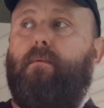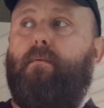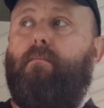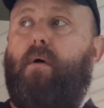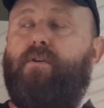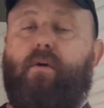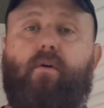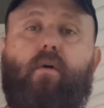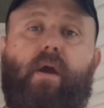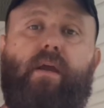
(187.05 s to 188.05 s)
Most of your
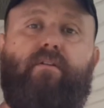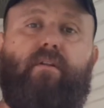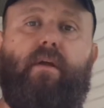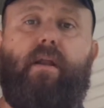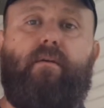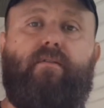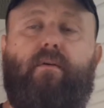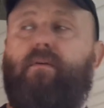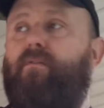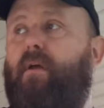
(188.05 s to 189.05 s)
greens and
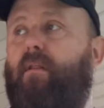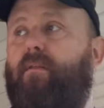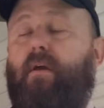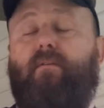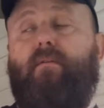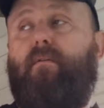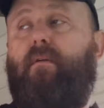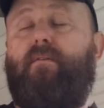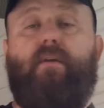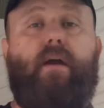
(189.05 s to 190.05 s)
lettuces and things of
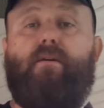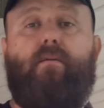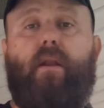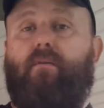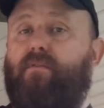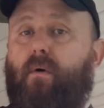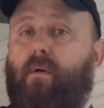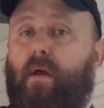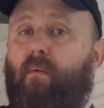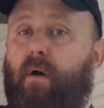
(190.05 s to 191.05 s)
this nature, they don't store
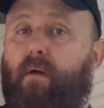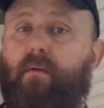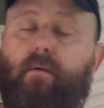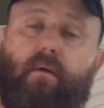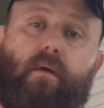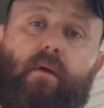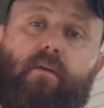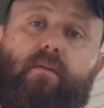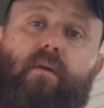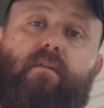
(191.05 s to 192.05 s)
that well.
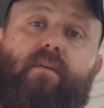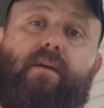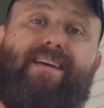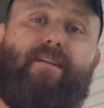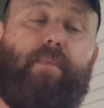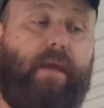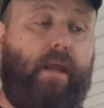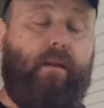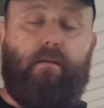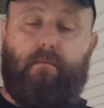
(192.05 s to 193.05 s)
So these are things that have to be
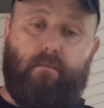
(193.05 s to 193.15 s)
eaten